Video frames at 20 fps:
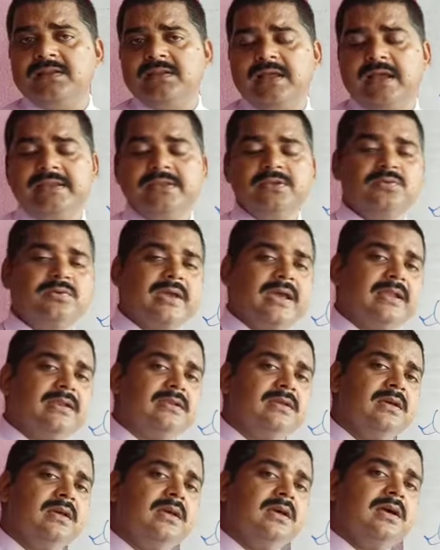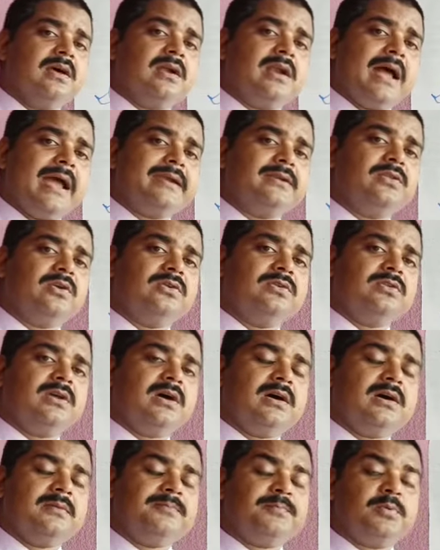then you can write down
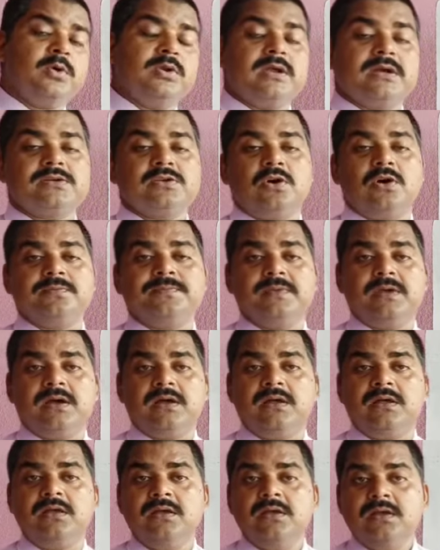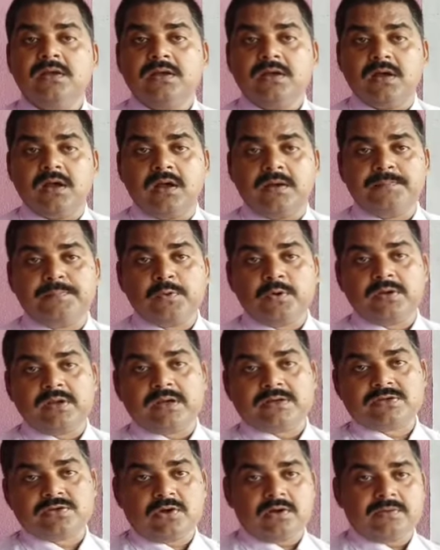the product
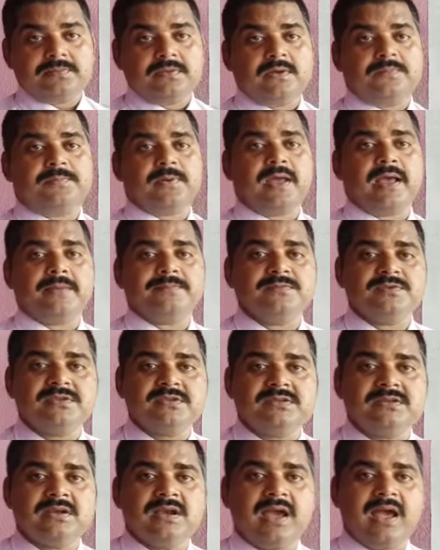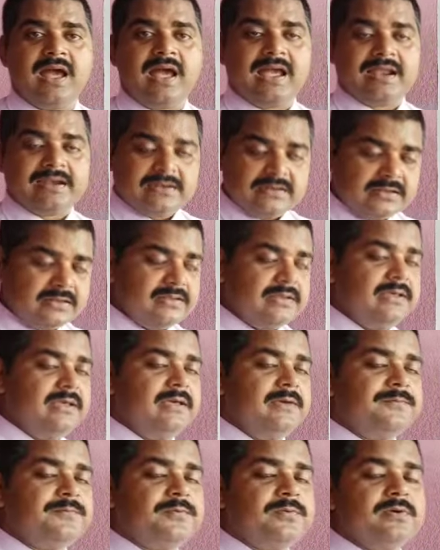of the primes, and
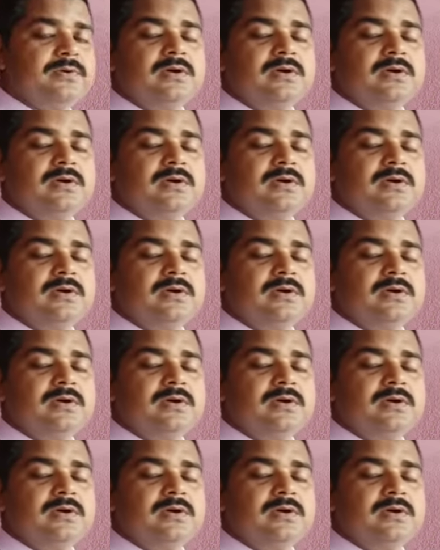if